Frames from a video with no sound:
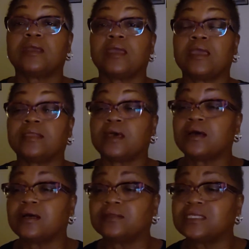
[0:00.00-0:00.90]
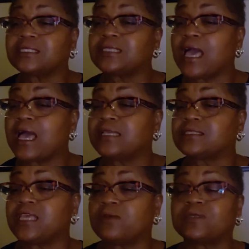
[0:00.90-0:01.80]
And this guy,
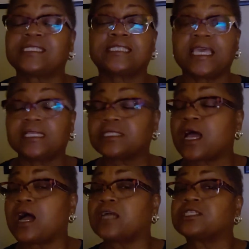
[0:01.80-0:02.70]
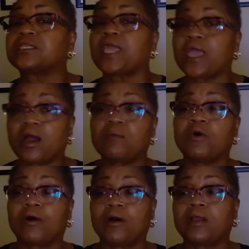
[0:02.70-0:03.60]
his name was Santosh
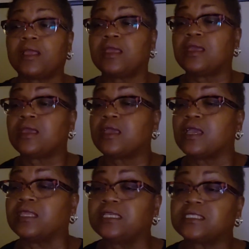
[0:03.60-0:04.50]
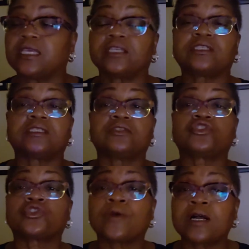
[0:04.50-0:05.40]
Kalmar, and he says,
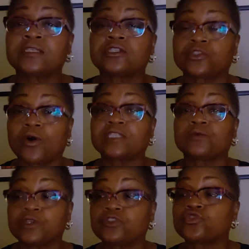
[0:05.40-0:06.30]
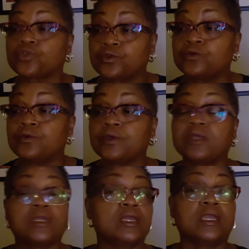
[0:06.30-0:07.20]
trust starts with truth
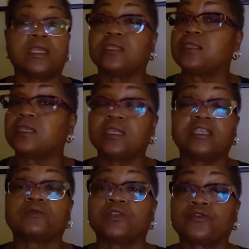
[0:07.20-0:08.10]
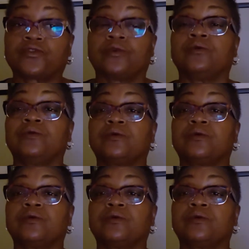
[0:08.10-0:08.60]
and it ends with truth.